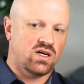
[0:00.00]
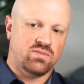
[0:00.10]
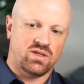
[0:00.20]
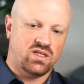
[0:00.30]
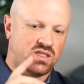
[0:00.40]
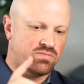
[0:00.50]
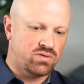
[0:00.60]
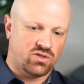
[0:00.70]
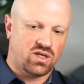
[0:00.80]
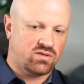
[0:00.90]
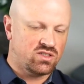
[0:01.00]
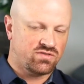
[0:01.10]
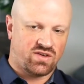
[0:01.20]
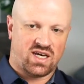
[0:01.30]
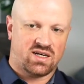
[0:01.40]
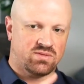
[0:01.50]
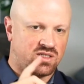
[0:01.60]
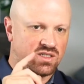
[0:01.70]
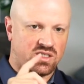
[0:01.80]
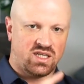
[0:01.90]
They need to build out these fabs. They
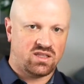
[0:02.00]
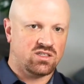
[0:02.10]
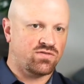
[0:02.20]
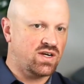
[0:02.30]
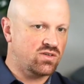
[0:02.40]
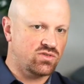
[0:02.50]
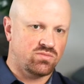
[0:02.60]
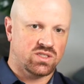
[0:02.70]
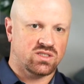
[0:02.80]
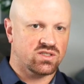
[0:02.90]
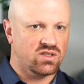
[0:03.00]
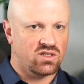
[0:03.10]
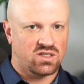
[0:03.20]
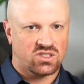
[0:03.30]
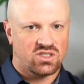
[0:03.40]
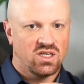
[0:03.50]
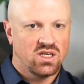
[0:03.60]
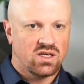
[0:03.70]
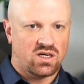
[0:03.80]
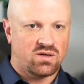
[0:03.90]
need to get this foundry business launched.
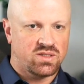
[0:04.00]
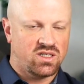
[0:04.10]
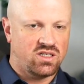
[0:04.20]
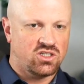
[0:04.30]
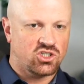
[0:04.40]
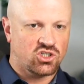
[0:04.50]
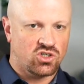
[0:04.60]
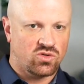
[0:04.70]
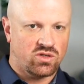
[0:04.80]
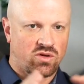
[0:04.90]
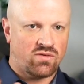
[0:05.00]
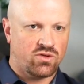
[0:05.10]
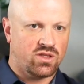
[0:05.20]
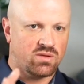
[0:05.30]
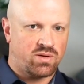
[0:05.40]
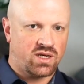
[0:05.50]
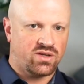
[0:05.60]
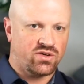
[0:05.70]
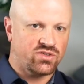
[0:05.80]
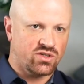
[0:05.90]
And they need to show that everything that Pat
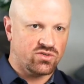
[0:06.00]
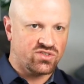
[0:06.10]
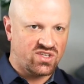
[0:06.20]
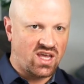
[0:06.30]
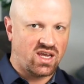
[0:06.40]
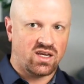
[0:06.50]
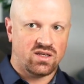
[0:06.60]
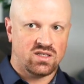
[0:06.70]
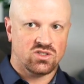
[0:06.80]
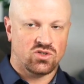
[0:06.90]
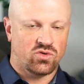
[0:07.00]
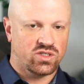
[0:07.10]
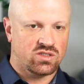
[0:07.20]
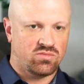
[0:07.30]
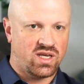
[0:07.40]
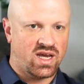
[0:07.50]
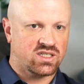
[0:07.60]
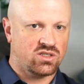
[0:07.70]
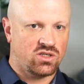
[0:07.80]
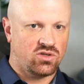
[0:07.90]
Gelsinger is saying is going to be
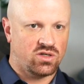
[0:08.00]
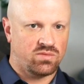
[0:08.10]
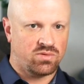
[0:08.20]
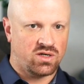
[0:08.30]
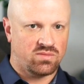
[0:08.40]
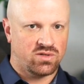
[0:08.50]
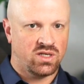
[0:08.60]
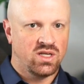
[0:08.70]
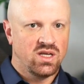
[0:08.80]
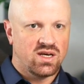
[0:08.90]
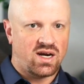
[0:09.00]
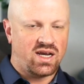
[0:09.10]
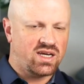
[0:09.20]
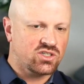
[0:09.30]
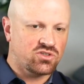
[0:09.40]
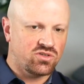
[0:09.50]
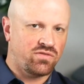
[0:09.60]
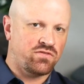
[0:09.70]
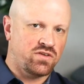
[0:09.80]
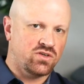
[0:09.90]
executed upon. But I actually
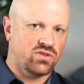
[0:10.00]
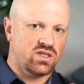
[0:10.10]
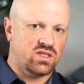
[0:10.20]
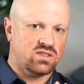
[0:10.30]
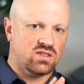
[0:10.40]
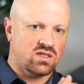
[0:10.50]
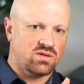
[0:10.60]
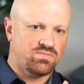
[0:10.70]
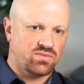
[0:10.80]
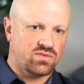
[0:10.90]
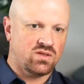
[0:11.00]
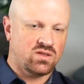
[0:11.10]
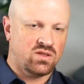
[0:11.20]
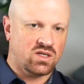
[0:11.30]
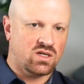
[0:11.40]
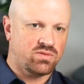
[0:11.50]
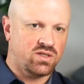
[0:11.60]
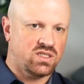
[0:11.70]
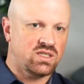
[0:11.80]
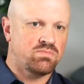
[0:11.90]
feel that the company
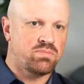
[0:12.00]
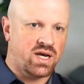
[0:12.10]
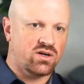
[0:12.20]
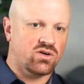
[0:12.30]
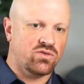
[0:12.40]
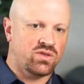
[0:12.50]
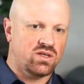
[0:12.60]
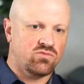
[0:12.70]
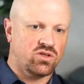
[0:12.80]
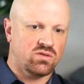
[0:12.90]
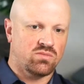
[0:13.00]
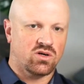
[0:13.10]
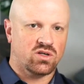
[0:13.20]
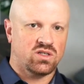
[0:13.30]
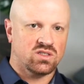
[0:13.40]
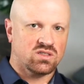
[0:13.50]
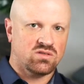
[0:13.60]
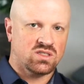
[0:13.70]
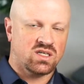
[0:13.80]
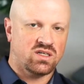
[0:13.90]
did better than what the market is
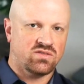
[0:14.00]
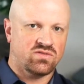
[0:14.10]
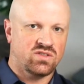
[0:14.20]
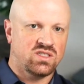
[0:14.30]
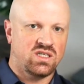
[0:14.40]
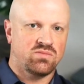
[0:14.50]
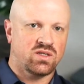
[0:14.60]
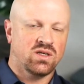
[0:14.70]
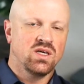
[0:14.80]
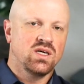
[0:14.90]
kind of deeming.